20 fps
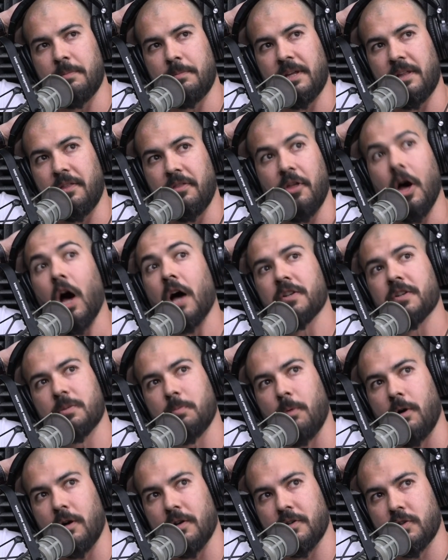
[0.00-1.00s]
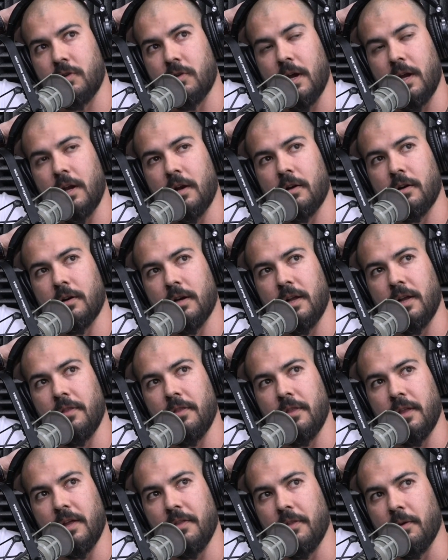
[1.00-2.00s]
to be the smartest trainer
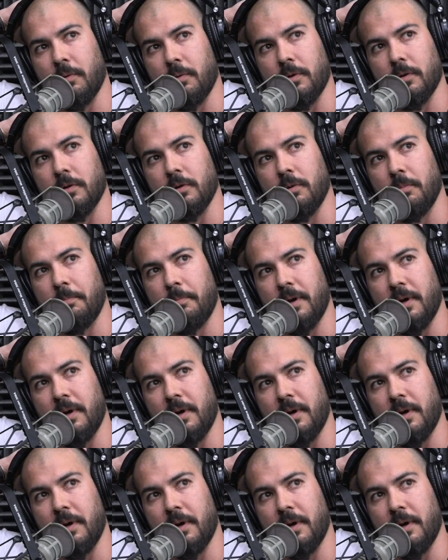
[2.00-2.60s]
in in the room,